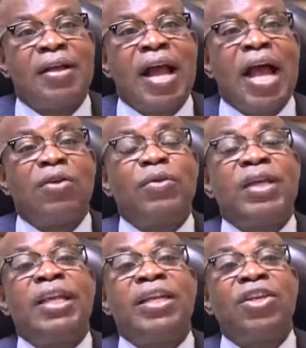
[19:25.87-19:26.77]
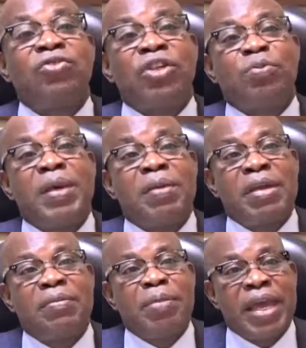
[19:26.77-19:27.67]
How do we get interest
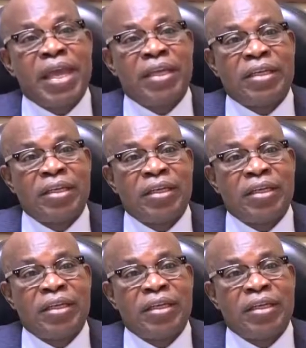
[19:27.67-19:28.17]
payment paid?